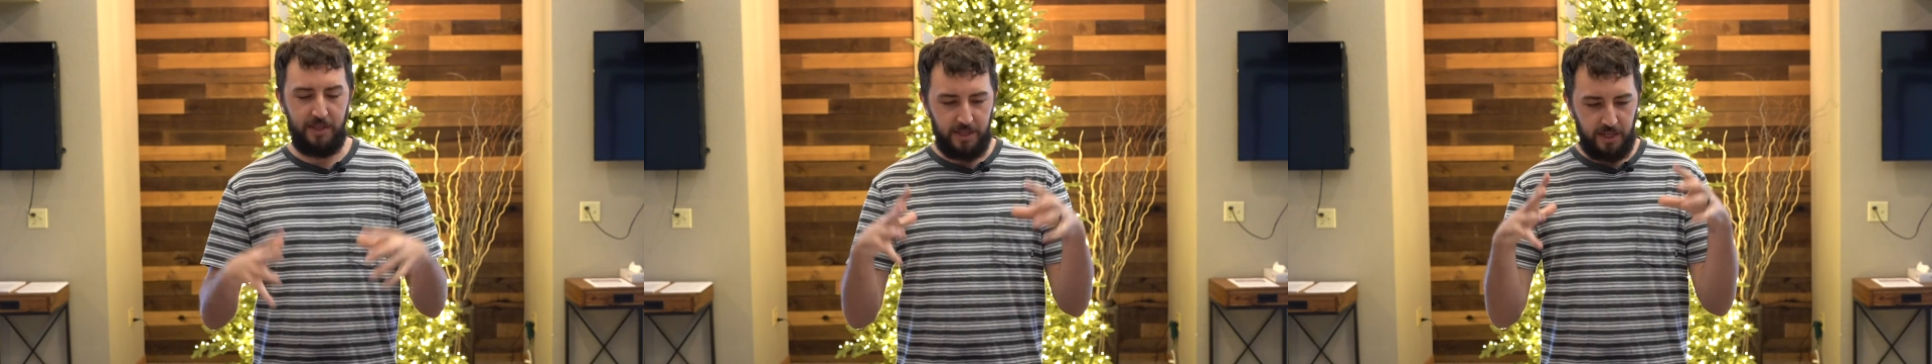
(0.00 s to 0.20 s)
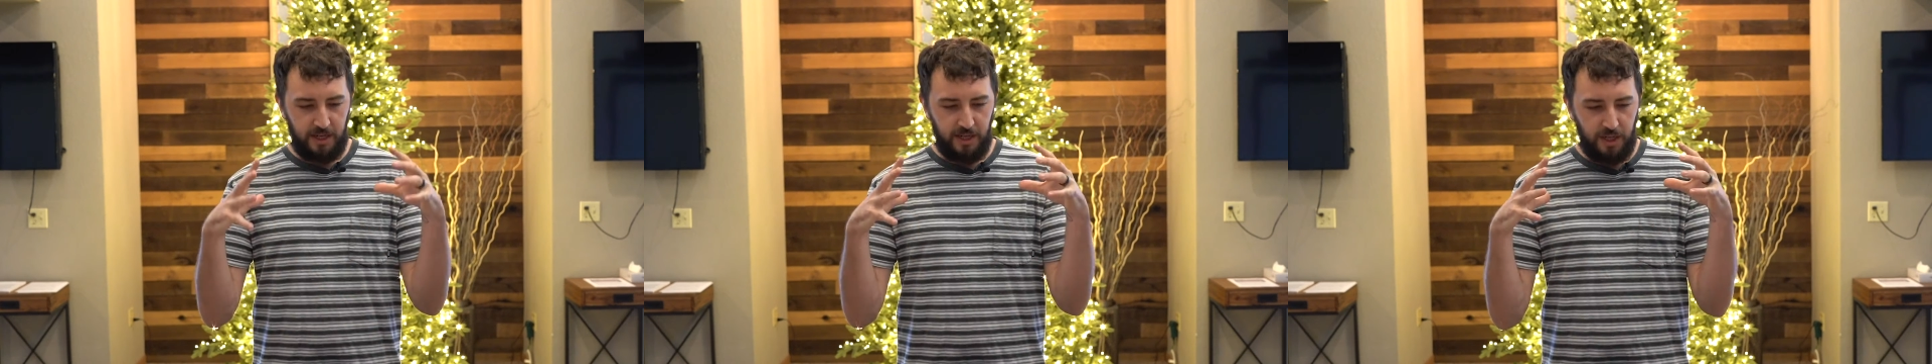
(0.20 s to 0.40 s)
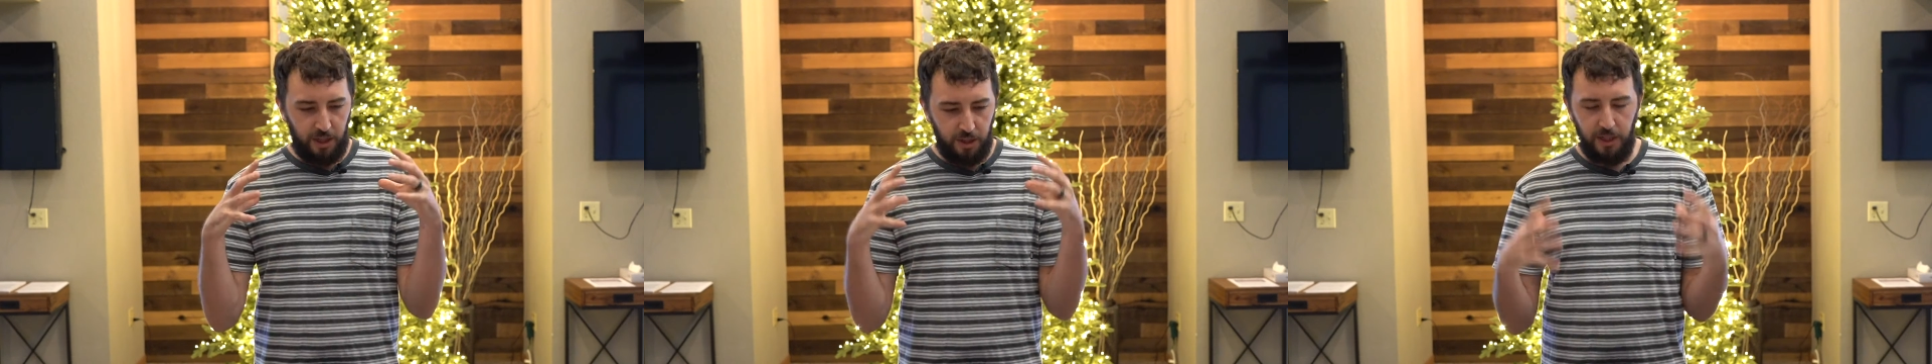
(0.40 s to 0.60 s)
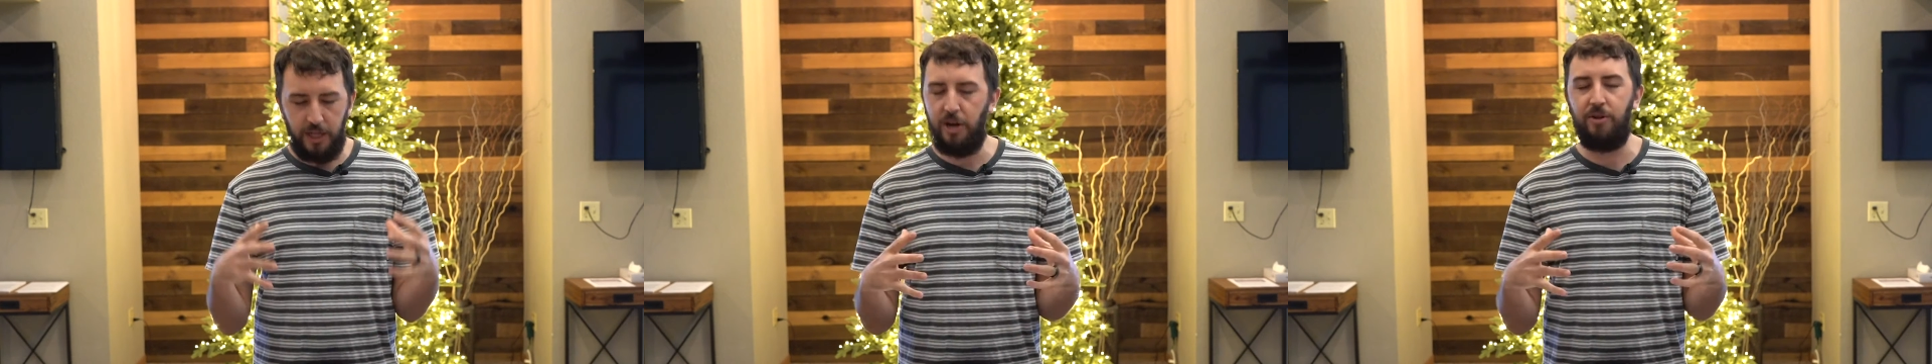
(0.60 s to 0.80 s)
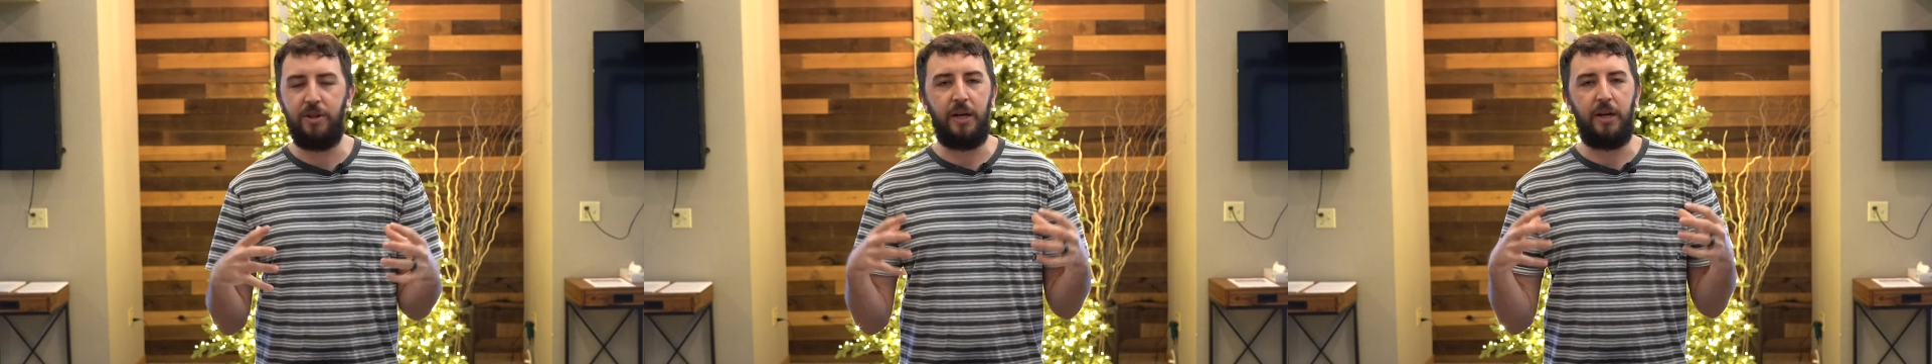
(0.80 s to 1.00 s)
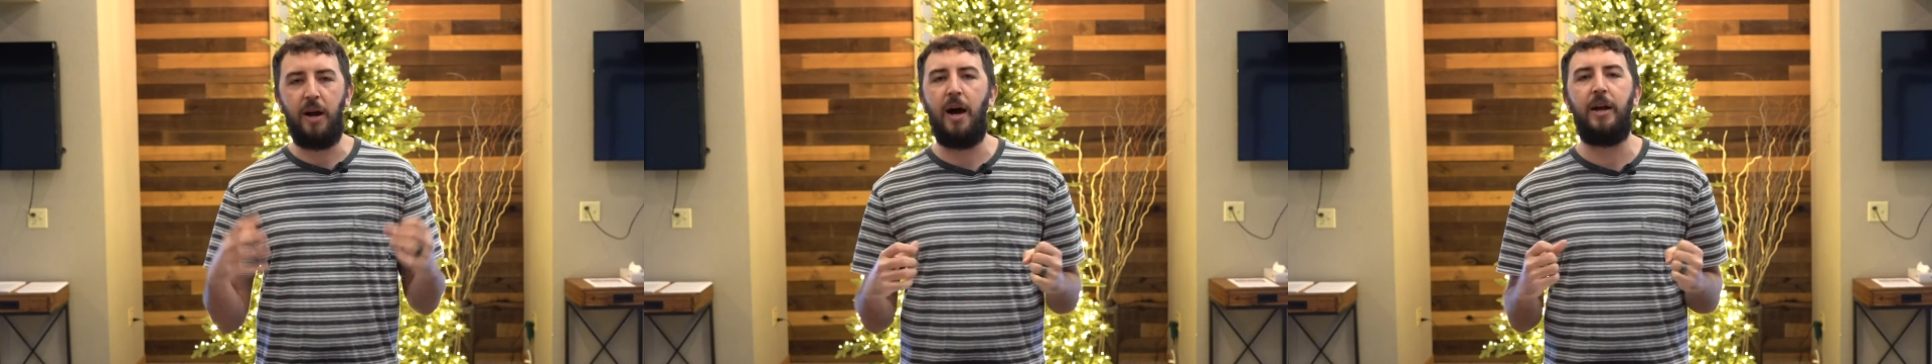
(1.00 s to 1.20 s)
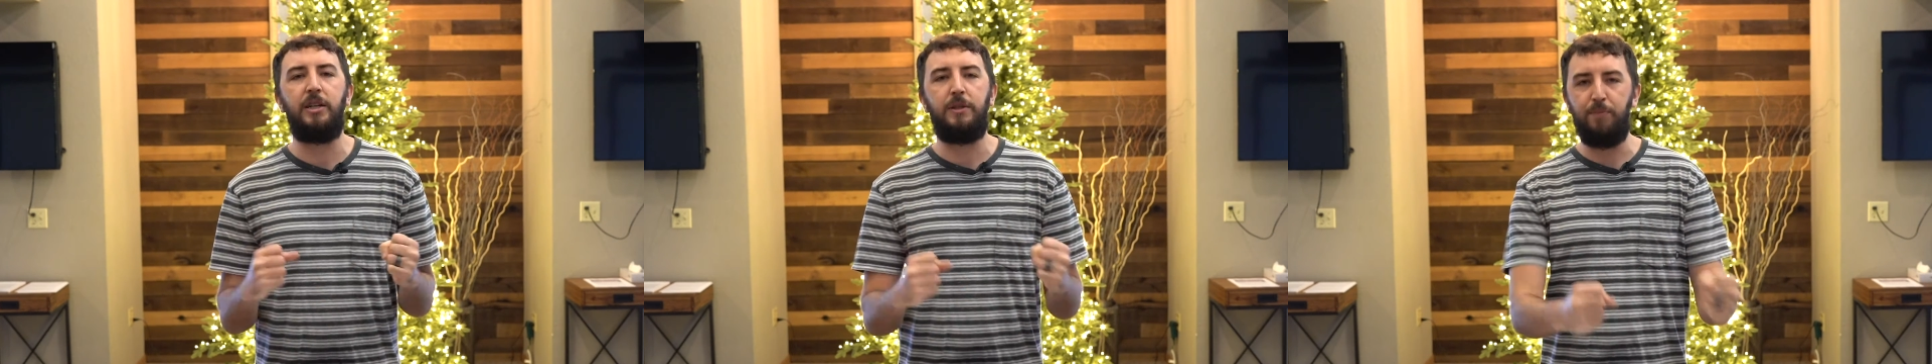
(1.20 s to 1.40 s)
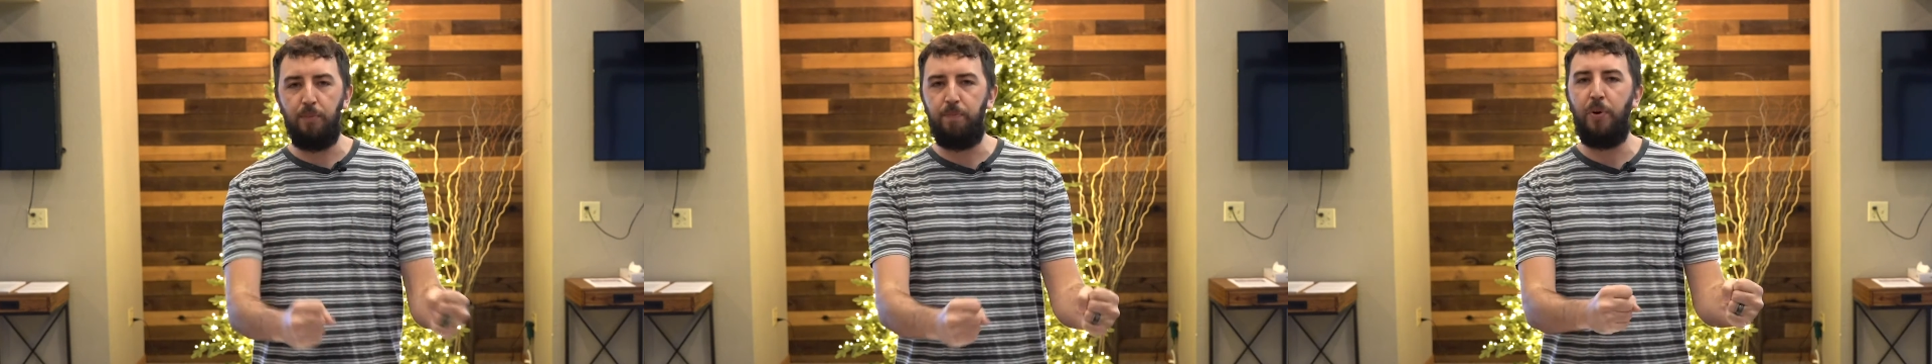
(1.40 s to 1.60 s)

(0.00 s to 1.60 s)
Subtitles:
it's clear that God is